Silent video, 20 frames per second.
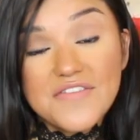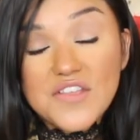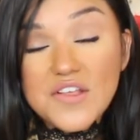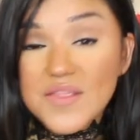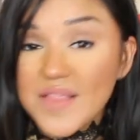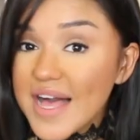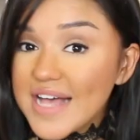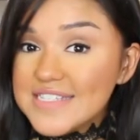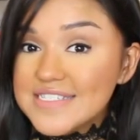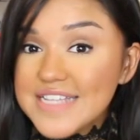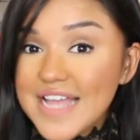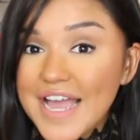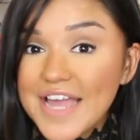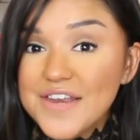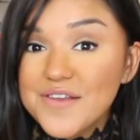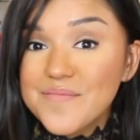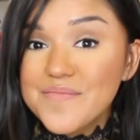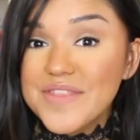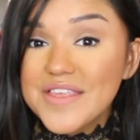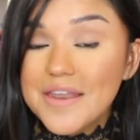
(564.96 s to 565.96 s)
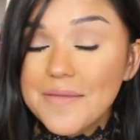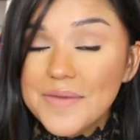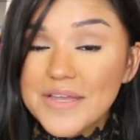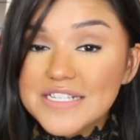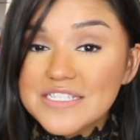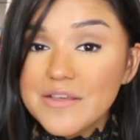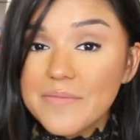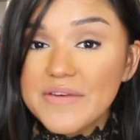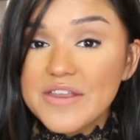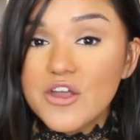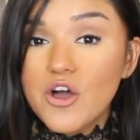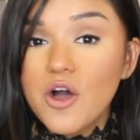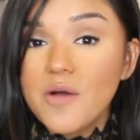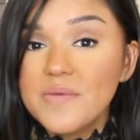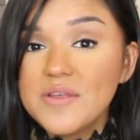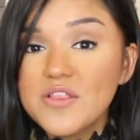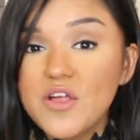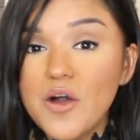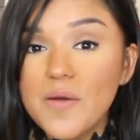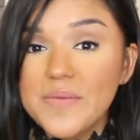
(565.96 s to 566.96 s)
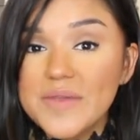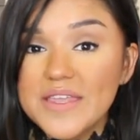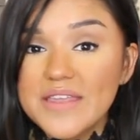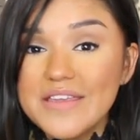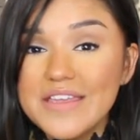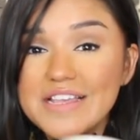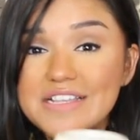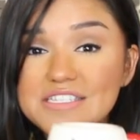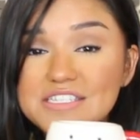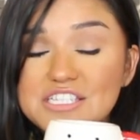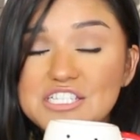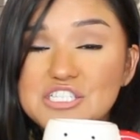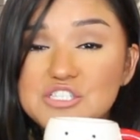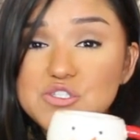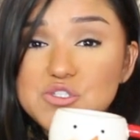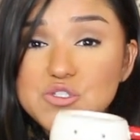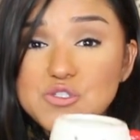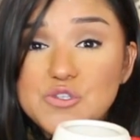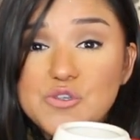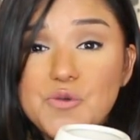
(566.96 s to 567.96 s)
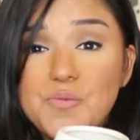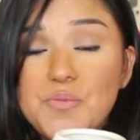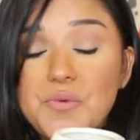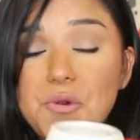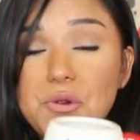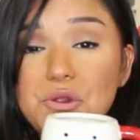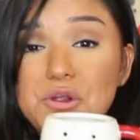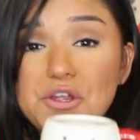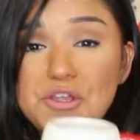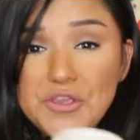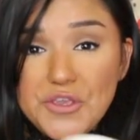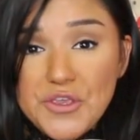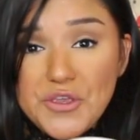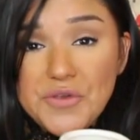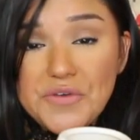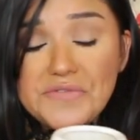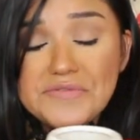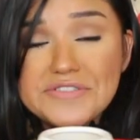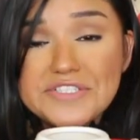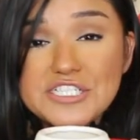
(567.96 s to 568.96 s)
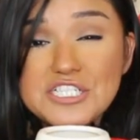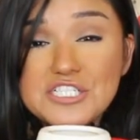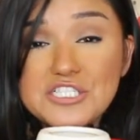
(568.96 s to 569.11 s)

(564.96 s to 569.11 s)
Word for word: And the last item that I picked up at Hobby Lobby is this super cute